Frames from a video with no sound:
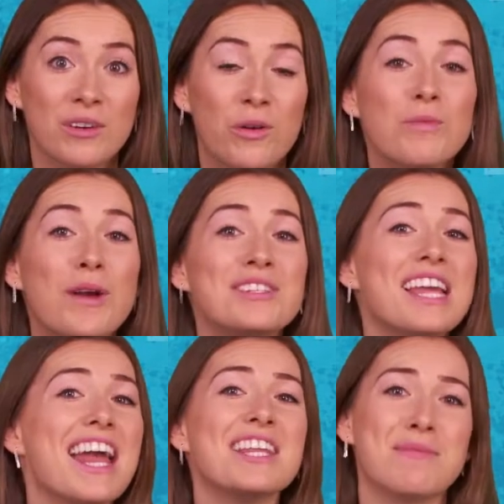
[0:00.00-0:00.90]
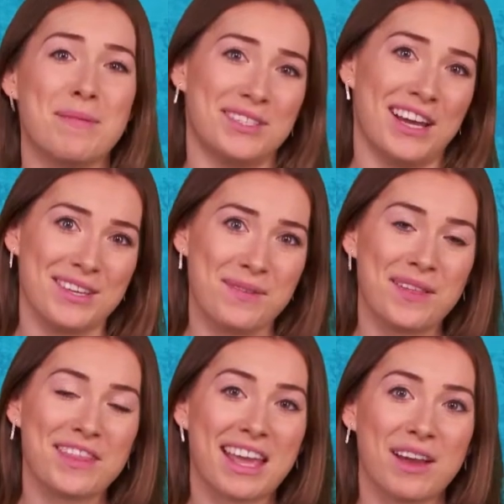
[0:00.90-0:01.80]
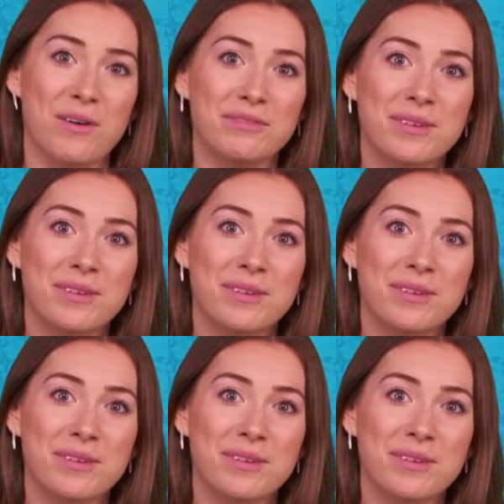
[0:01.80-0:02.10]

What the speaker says: almost any website you can think of.